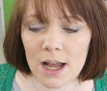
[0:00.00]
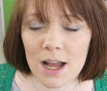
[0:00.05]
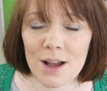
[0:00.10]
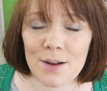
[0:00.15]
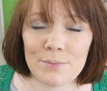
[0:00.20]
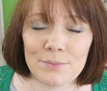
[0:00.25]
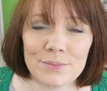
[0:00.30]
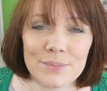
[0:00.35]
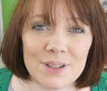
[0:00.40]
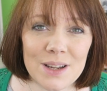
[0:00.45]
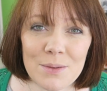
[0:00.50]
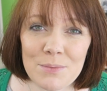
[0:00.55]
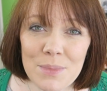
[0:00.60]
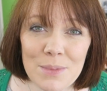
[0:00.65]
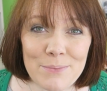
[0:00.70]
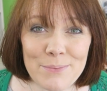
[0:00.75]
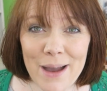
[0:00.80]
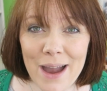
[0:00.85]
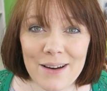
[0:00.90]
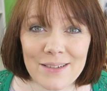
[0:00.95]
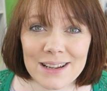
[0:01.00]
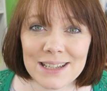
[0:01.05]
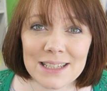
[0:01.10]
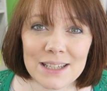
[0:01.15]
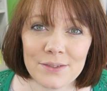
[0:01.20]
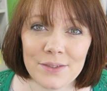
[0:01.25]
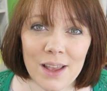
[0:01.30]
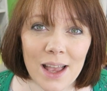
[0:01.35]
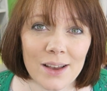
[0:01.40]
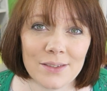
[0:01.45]
Um, don't be
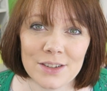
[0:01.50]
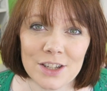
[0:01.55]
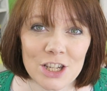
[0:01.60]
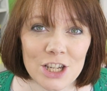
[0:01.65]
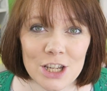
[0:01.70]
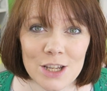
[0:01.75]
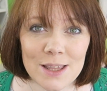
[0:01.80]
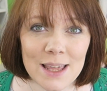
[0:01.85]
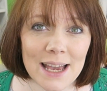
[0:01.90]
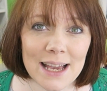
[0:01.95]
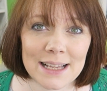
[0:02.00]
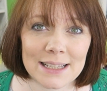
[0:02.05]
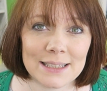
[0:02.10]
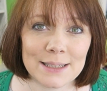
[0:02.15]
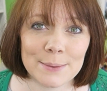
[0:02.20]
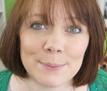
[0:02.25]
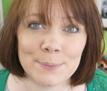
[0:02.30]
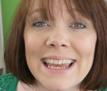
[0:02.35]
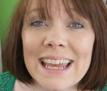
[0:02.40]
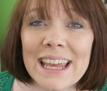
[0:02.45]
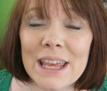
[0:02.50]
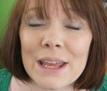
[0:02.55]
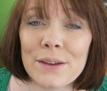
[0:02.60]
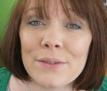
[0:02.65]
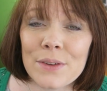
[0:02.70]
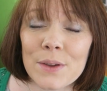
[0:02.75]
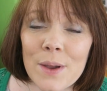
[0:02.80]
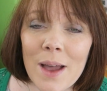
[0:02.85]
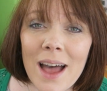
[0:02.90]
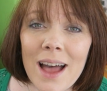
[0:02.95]
embarrassed if you have to do that
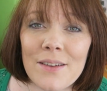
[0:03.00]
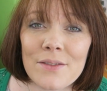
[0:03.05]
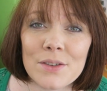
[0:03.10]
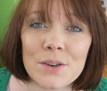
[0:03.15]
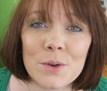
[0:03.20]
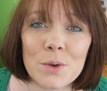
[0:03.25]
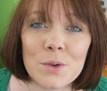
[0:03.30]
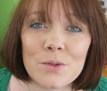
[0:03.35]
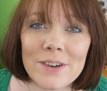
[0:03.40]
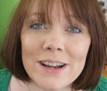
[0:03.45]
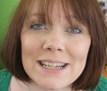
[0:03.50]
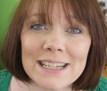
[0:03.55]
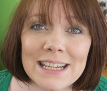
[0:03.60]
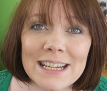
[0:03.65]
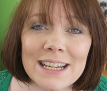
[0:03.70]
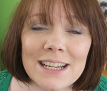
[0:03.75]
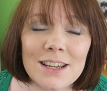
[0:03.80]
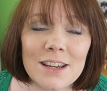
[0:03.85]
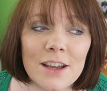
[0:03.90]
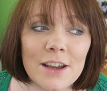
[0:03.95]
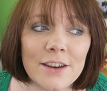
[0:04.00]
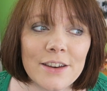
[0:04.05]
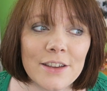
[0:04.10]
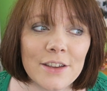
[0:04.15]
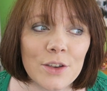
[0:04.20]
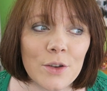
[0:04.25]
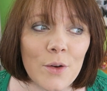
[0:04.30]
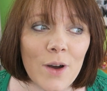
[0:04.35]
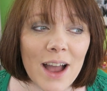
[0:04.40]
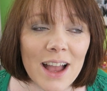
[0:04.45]
if you haven't already,
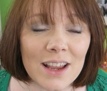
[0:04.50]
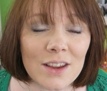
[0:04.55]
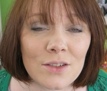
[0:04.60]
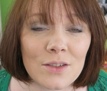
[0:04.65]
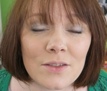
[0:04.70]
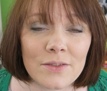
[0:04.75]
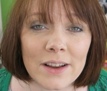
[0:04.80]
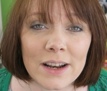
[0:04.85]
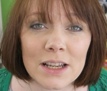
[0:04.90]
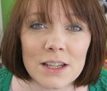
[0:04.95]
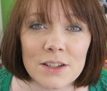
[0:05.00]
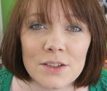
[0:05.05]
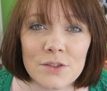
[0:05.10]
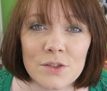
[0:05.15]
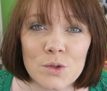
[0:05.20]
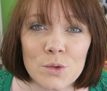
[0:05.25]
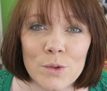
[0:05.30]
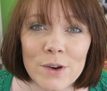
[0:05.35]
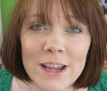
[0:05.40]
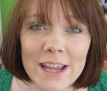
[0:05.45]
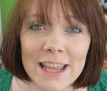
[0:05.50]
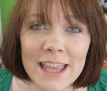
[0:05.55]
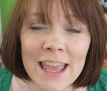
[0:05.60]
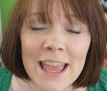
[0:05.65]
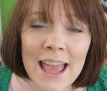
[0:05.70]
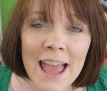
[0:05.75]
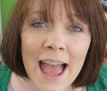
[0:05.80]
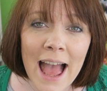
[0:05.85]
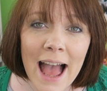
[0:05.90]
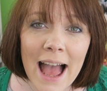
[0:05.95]
learning your accurate values for trig
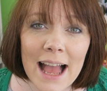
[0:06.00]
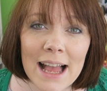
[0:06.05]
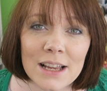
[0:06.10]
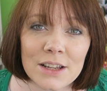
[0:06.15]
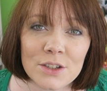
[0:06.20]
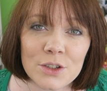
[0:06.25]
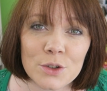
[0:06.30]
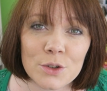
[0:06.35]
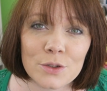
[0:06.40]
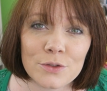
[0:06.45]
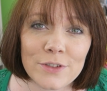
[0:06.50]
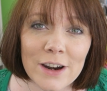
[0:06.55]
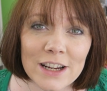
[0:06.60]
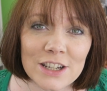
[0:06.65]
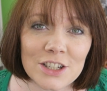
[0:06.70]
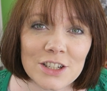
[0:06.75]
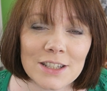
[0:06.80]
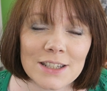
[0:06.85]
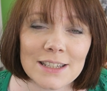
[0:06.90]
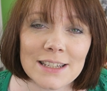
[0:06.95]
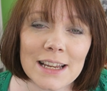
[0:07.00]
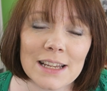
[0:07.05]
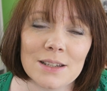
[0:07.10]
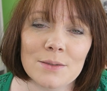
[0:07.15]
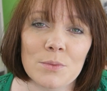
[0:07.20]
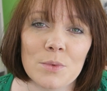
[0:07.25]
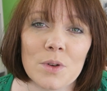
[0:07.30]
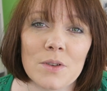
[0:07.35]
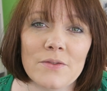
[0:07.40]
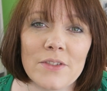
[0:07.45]
and your fractions to
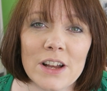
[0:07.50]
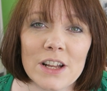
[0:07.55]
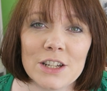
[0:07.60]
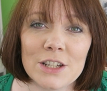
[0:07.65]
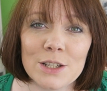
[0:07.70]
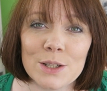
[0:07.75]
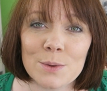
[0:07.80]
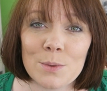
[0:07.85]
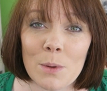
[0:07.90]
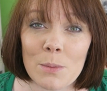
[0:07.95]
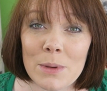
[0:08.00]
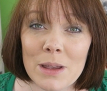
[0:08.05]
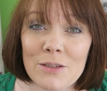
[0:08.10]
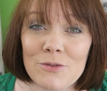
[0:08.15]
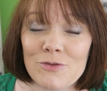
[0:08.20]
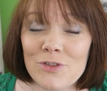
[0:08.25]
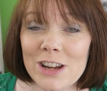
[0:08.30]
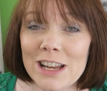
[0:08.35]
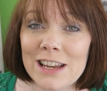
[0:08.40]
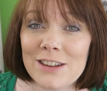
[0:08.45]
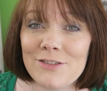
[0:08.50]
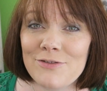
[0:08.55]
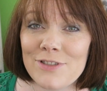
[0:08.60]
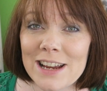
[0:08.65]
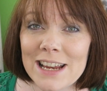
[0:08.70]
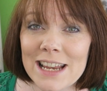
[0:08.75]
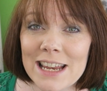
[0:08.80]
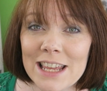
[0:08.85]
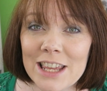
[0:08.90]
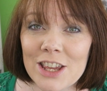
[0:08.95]
decimal conversions would be a really,
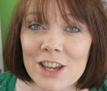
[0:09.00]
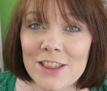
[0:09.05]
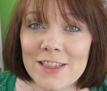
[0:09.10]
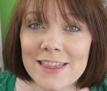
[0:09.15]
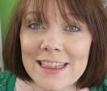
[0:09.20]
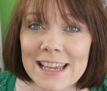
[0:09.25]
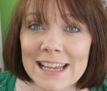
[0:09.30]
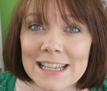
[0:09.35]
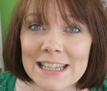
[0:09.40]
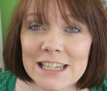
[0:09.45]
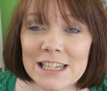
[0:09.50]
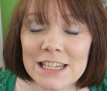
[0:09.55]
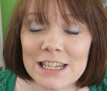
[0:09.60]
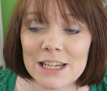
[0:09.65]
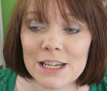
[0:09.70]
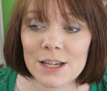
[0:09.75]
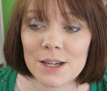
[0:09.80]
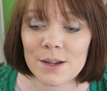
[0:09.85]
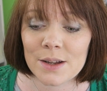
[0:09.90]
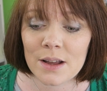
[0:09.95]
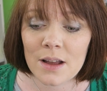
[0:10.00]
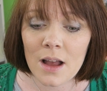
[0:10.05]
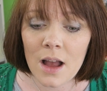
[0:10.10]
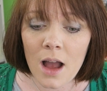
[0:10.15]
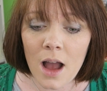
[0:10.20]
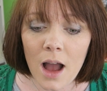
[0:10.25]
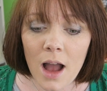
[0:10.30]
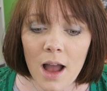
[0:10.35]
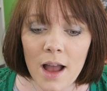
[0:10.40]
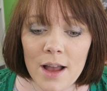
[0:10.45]
really good thing to do
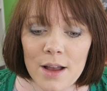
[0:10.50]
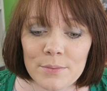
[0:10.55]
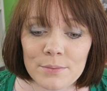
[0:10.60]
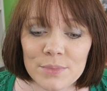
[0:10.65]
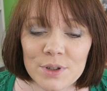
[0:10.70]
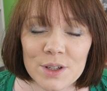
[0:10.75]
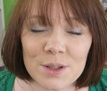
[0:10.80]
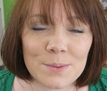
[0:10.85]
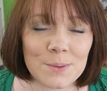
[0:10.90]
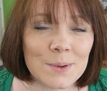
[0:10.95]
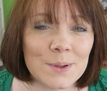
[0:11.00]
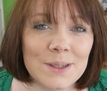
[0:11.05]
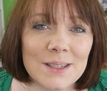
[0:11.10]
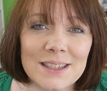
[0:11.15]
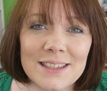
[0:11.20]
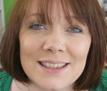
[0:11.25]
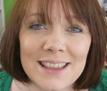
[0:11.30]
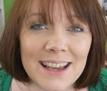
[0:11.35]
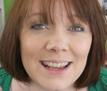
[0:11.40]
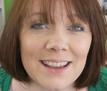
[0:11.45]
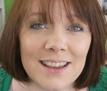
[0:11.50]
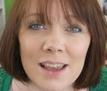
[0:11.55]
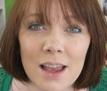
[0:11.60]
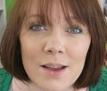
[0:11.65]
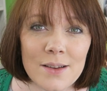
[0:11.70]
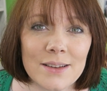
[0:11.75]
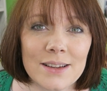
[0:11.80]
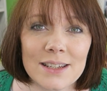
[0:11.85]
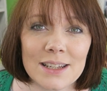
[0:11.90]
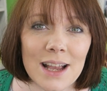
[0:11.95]
um, just because they're
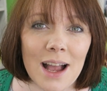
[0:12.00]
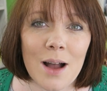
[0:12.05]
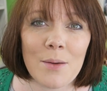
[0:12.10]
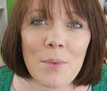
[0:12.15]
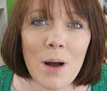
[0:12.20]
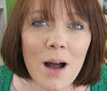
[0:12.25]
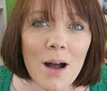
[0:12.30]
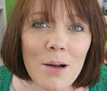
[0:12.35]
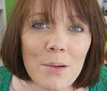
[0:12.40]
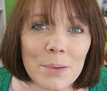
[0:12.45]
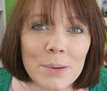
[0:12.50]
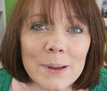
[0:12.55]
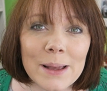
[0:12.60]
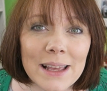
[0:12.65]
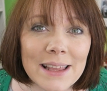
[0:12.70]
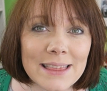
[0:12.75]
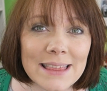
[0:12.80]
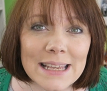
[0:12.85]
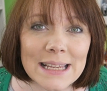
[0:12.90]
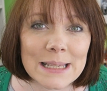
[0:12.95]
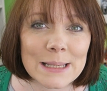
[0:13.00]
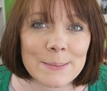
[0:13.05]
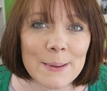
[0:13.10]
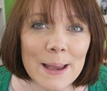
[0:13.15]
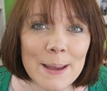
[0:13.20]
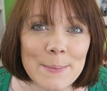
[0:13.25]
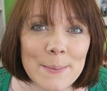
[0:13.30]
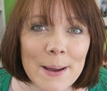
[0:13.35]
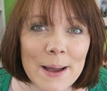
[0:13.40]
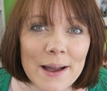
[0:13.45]
going to come up in this
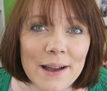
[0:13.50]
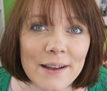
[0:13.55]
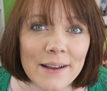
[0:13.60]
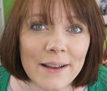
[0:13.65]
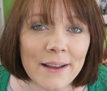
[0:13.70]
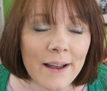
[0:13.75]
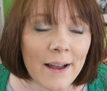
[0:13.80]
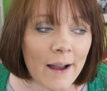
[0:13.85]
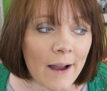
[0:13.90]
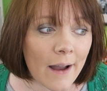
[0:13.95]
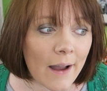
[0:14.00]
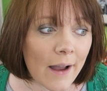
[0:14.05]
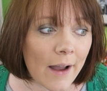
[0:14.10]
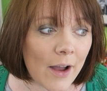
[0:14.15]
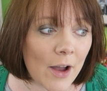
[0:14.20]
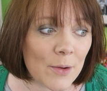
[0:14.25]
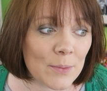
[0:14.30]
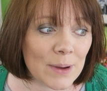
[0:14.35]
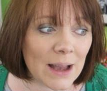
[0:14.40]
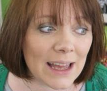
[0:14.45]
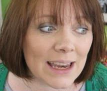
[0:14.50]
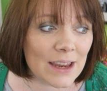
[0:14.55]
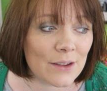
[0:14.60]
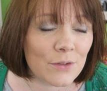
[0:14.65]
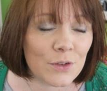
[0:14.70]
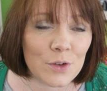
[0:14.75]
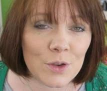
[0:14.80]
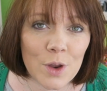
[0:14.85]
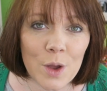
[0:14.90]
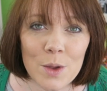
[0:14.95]
paper um, and
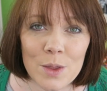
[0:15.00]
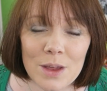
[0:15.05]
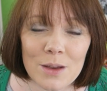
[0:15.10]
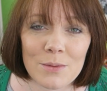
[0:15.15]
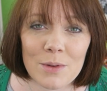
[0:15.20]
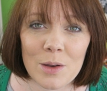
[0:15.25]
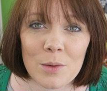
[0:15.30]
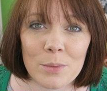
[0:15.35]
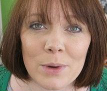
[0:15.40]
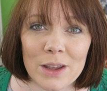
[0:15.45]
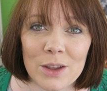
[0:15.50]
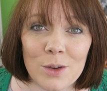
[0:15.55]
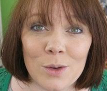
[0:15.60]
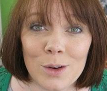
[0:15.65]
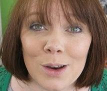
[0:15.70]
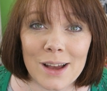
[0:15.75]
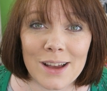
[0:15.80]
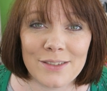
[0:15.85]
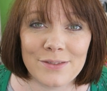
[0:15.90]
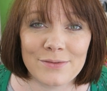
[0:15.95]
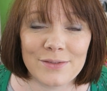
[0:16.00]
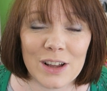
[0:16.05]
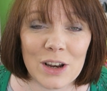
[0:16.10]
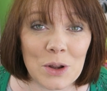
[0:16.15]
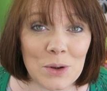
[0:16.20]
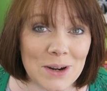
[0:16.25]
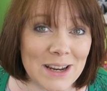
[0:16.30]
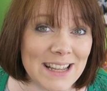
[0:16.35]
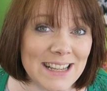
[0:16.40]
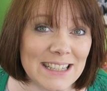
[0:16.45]
if you know them it'll make your life
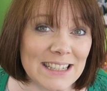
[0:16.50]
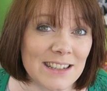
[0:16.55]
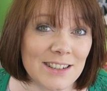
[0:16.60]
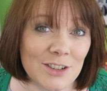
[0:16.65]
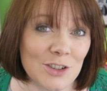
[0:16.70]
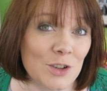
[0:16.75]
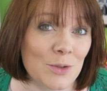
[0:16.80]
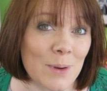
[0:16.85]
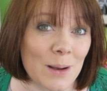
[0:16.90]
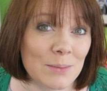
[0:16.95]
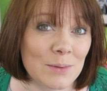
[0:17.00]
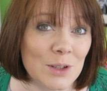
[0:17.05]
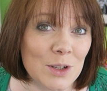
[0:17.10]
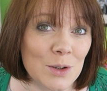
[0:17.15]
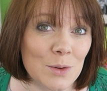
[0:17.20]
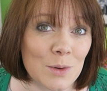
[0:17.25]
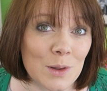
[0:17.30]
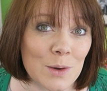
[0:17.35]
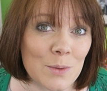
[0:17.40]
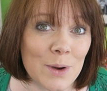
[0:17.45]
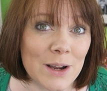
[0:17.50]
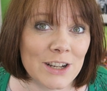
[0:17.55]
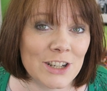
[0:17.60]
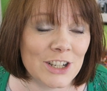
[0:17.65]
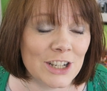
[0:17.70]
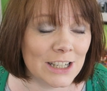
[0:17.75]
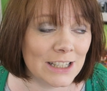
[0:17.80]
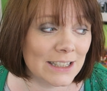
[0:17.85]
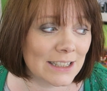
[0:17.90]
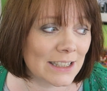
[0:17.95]
a lot easier because you'll be able to deal with the
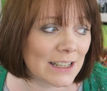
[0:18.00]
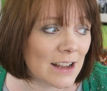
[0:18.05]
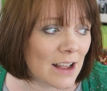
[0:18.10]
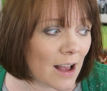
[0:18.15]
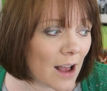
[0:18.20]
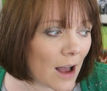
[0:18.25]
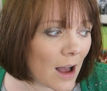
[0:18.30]
questions.